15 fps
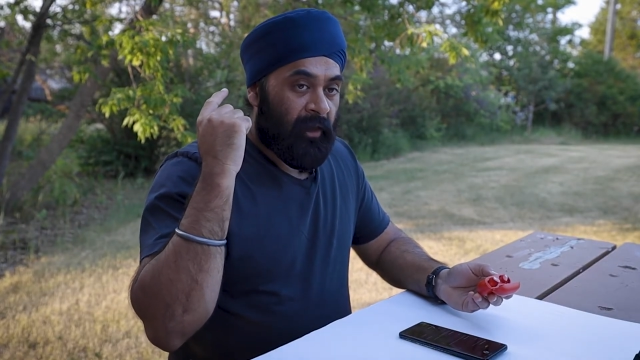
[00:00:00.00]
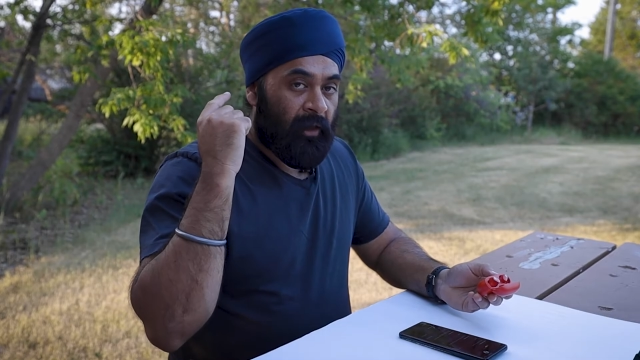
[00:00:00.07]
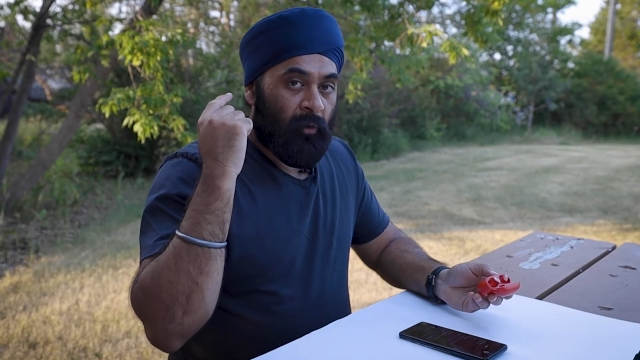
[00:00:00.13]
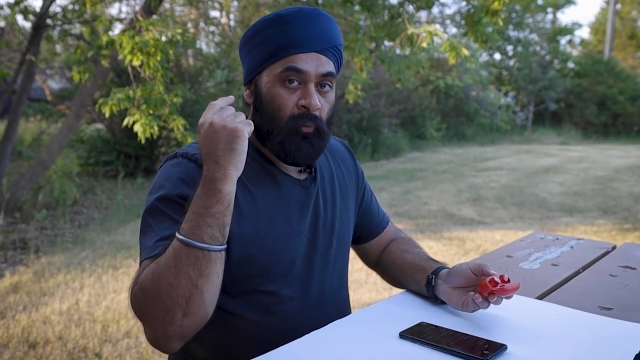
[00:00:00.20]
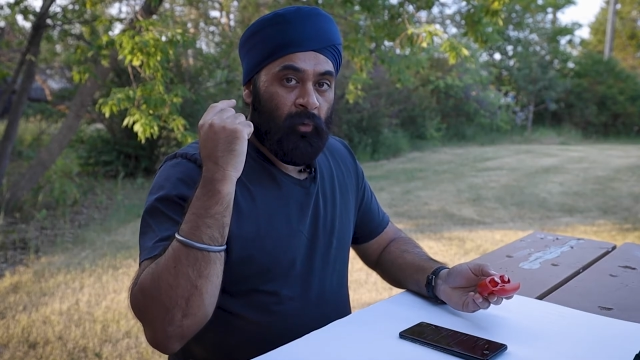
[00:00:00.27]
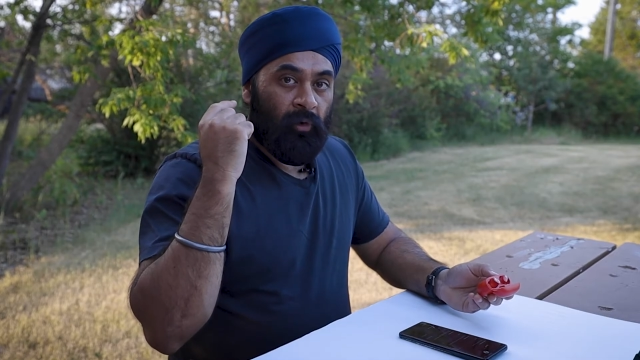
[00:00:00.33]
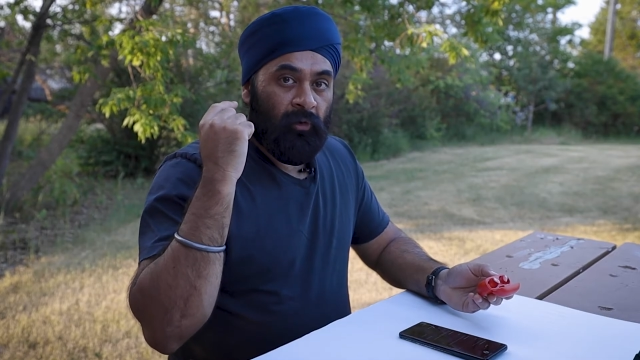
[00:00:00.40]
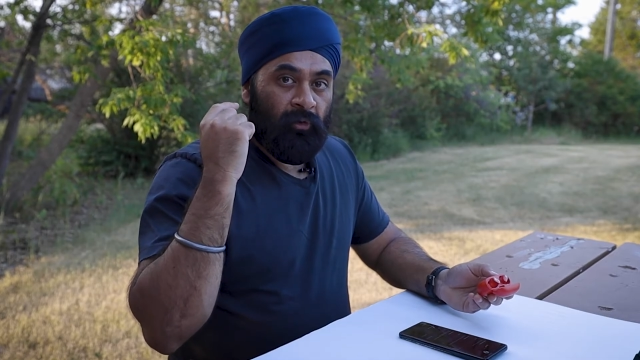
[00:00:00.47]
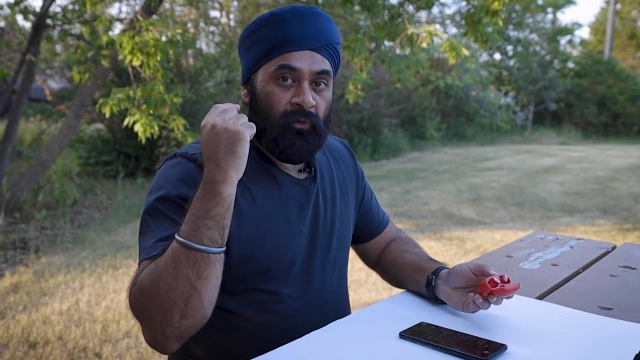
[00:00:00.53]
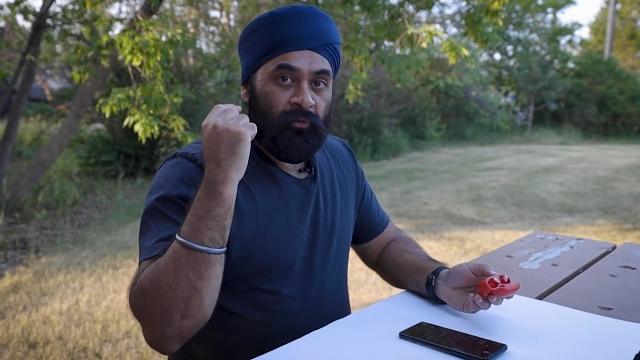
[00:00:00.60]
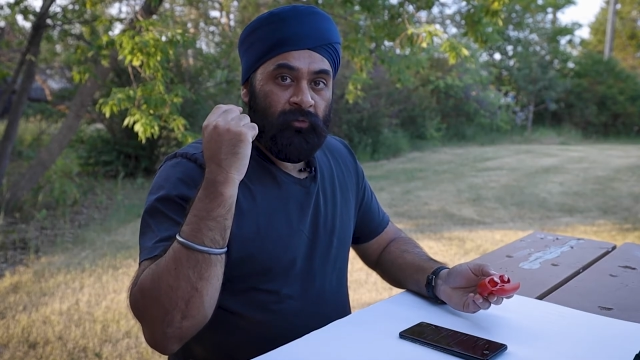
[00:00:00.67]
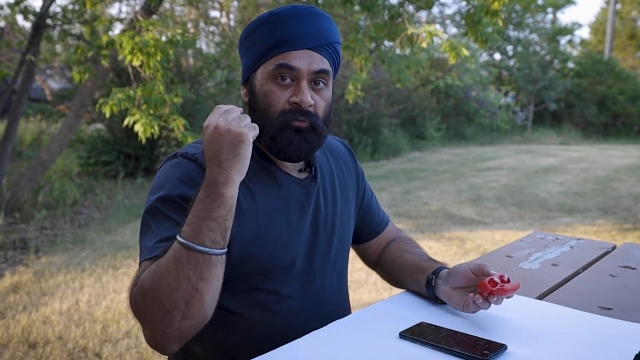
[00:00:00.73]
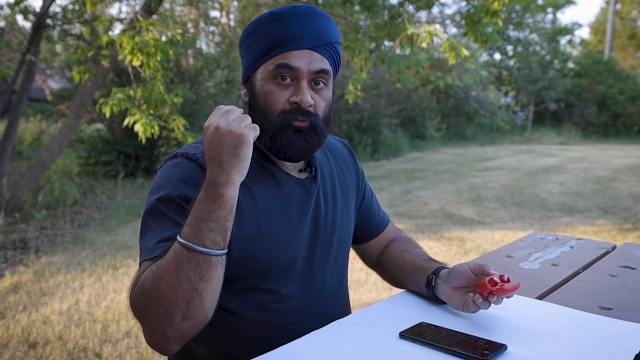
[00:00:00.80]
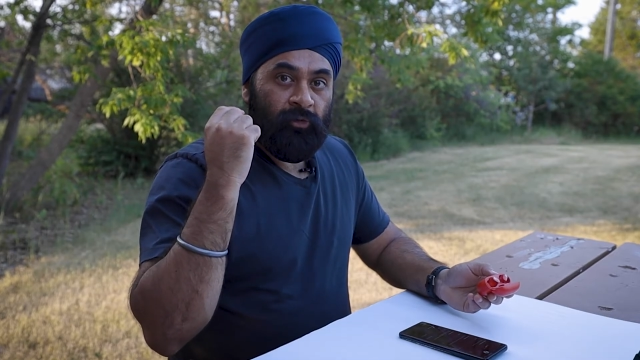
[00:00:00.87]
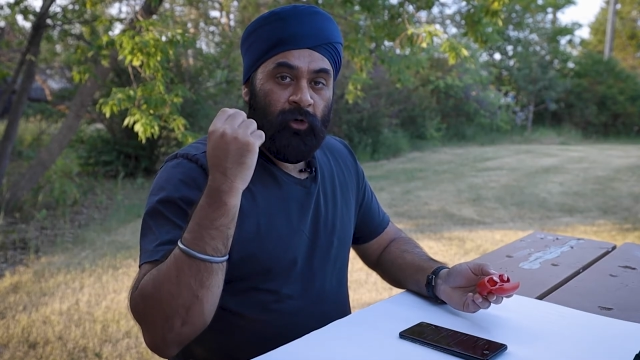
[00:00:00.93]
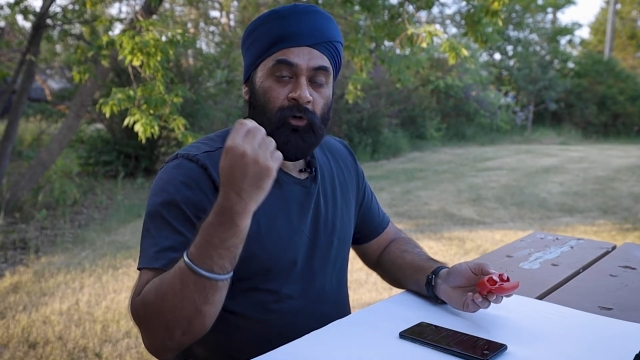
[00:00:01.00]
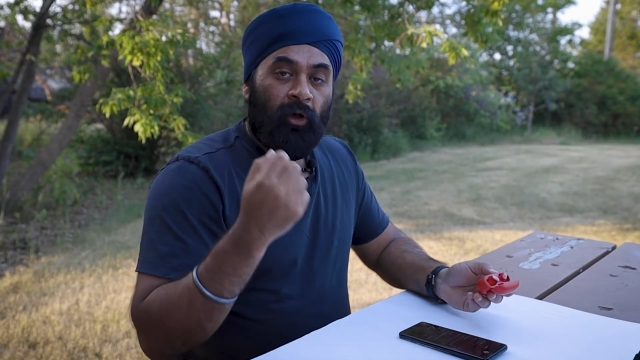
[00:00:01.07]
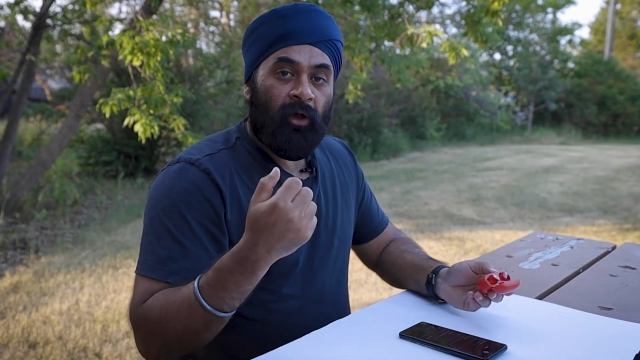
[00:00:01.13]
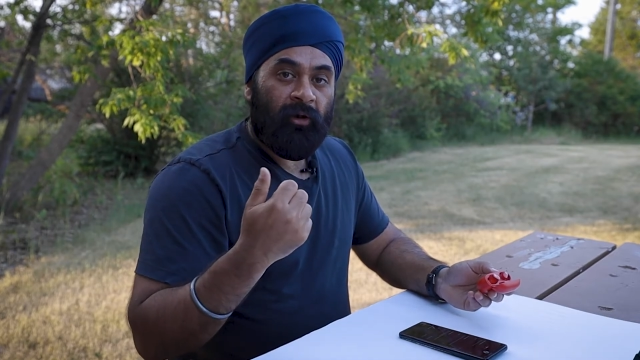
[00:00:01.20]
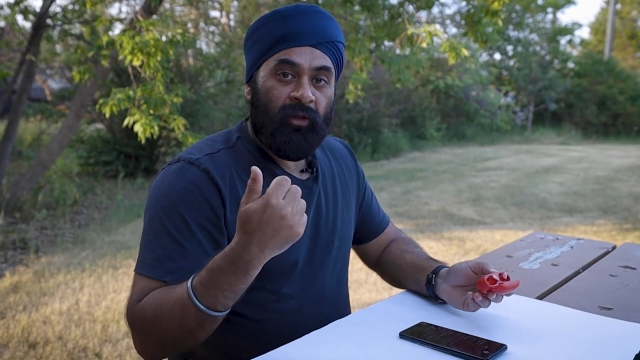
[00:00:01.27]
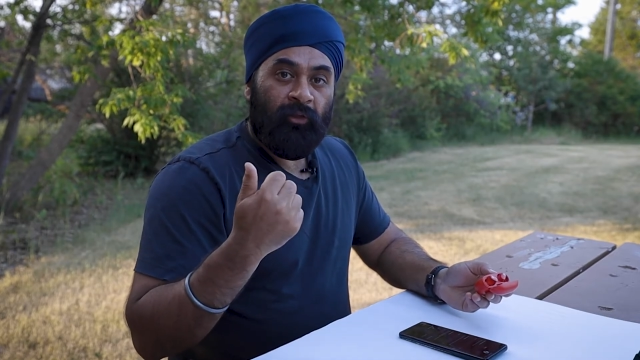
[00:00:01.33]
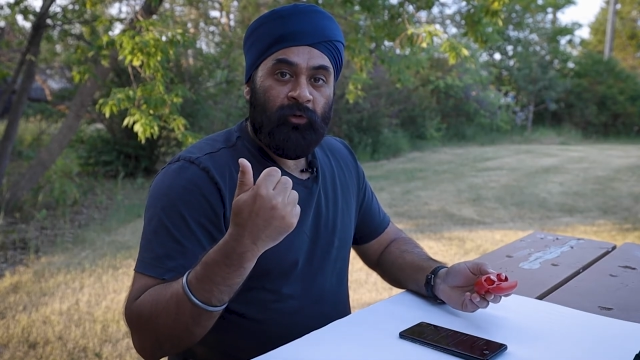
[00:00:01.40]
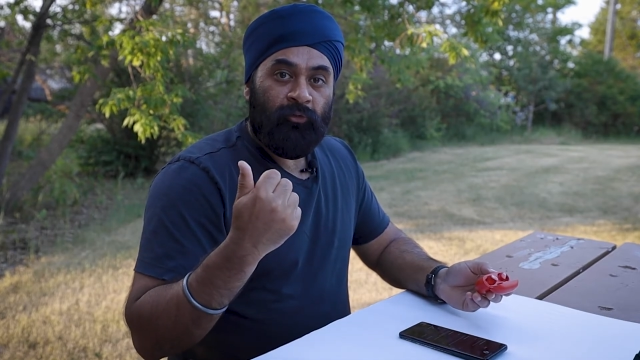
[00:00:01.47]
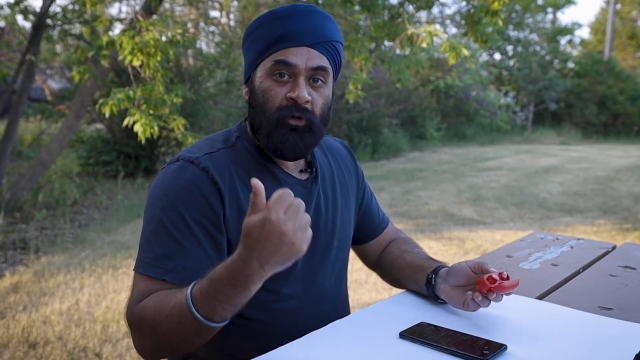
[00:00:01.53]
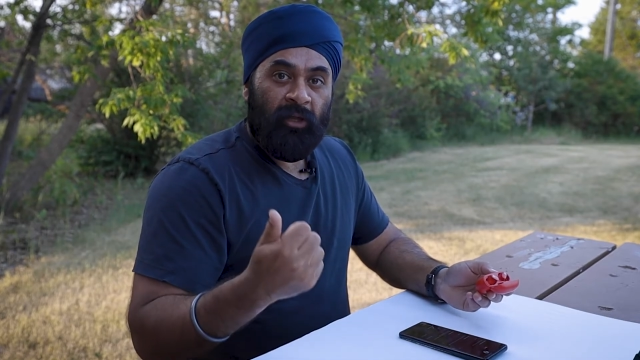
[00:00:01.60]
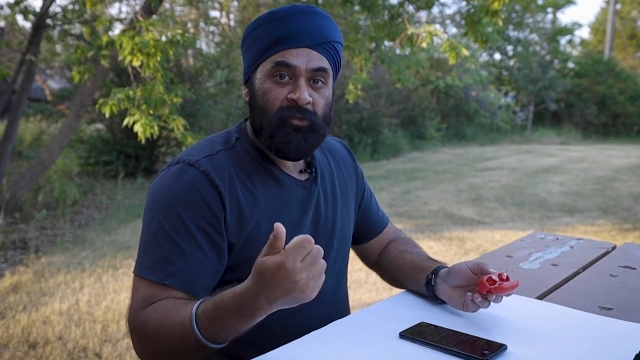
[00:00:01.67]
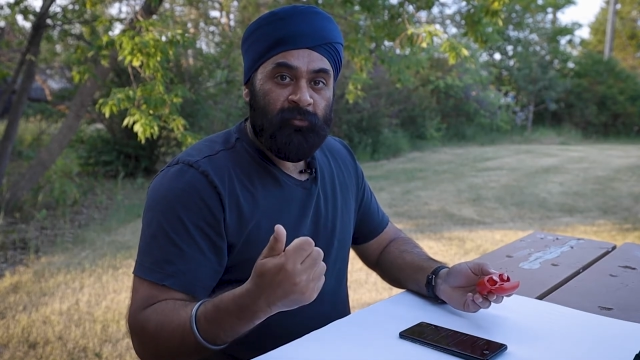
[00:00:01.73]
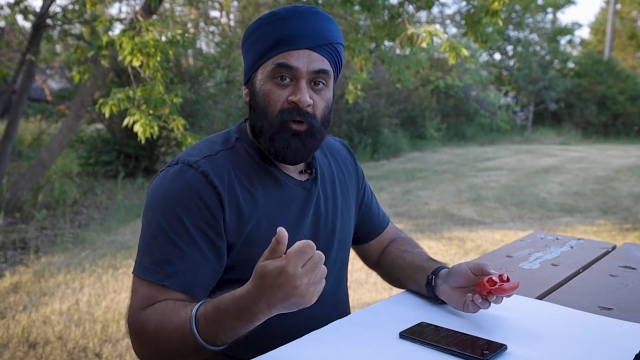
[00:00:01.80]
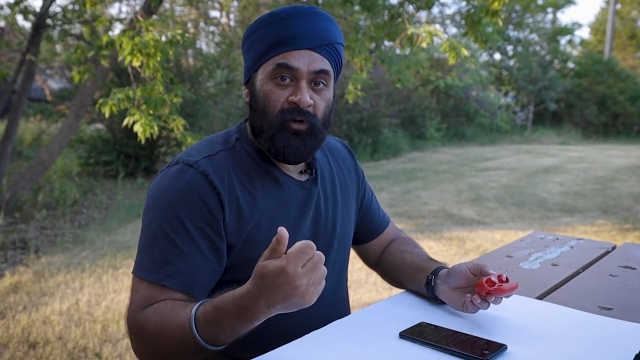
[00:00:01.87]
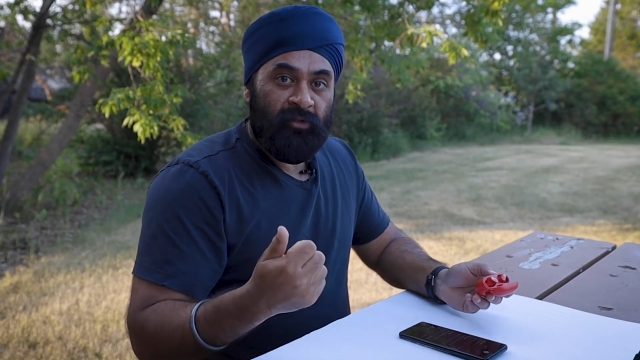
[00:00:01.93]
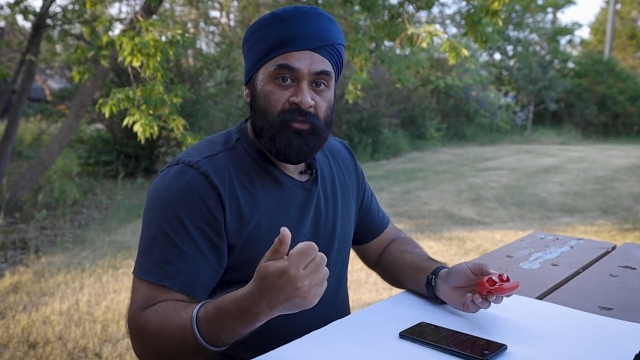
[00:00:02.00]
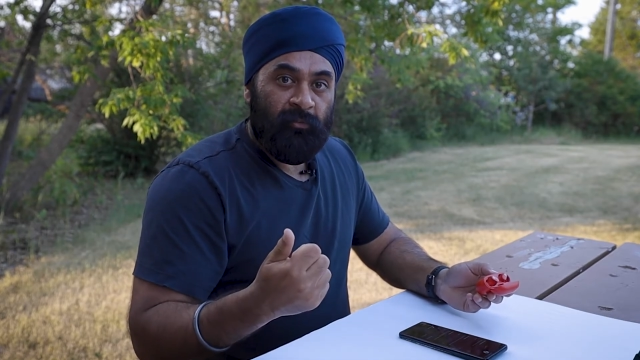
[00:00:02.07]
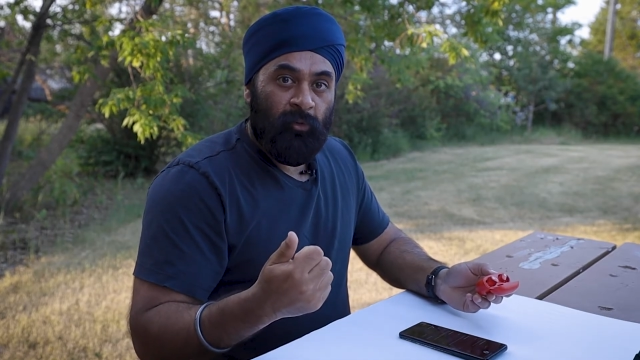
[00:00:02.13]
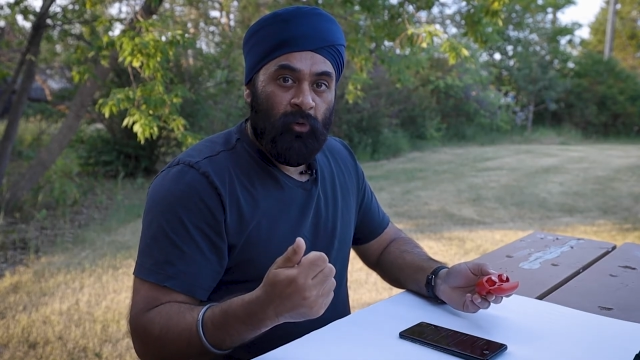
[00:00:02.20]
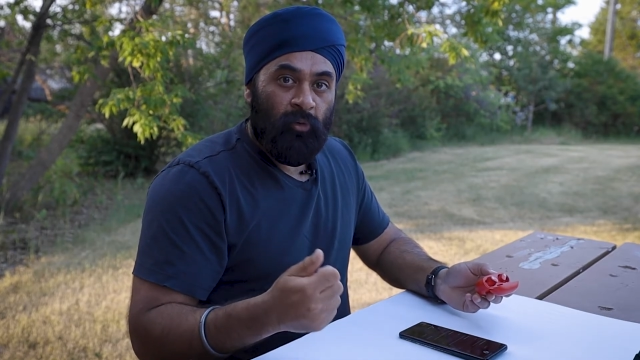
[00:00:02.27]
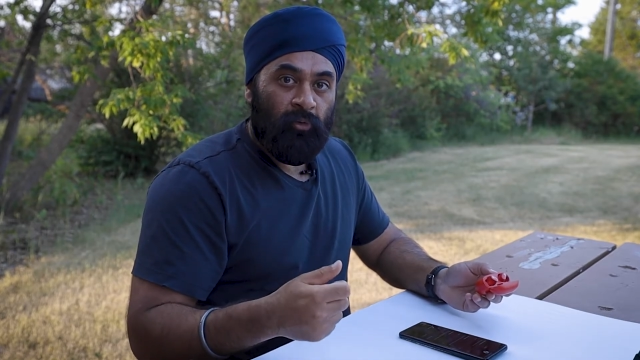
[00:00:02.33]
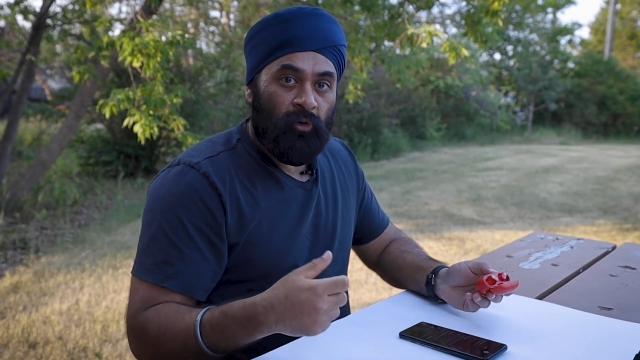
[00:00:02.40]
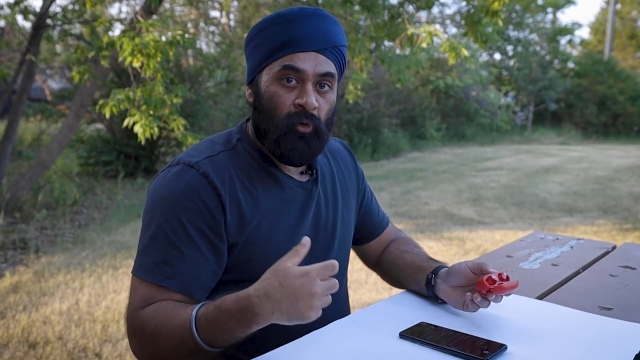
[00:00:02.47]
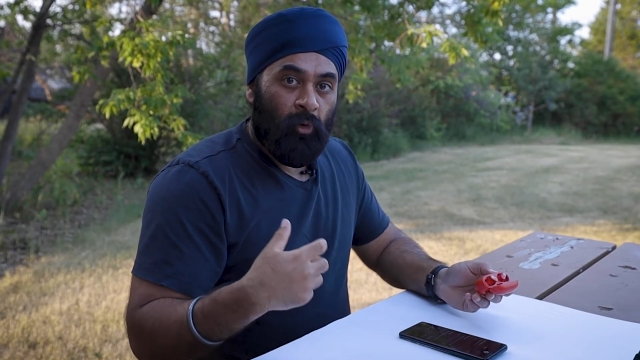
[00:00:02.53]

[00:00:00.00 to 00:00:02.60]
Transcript: it will turn on either transparency mode